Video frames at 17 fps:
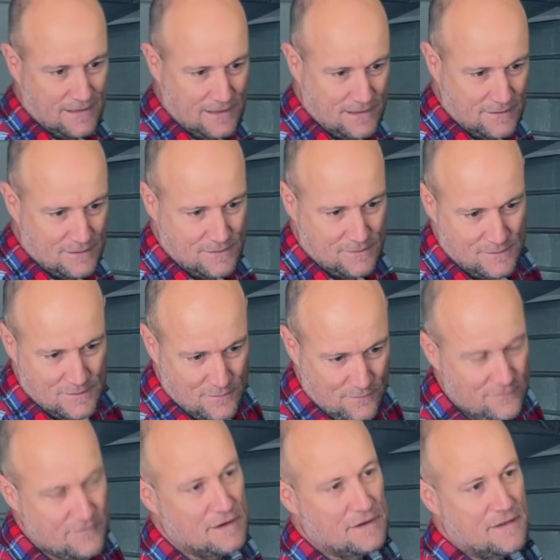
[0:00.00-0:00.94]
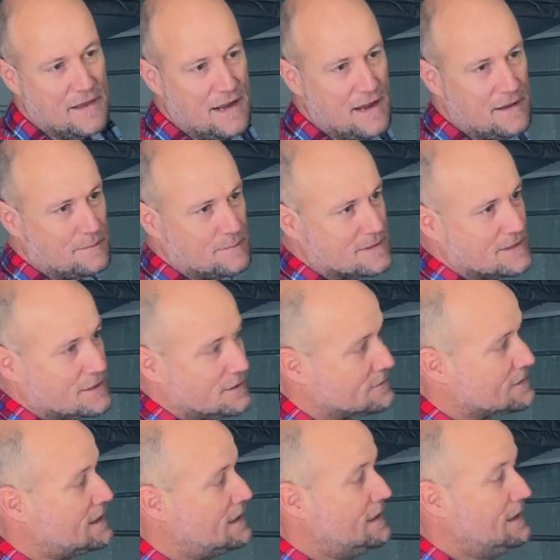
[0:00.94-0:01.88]
They can figure that out
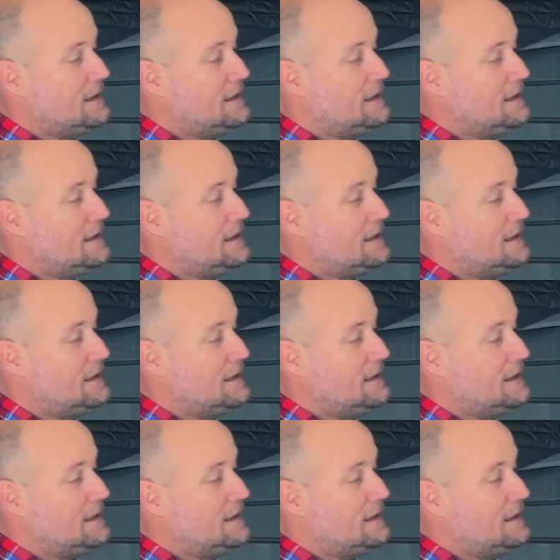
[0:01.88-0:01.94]
themselves.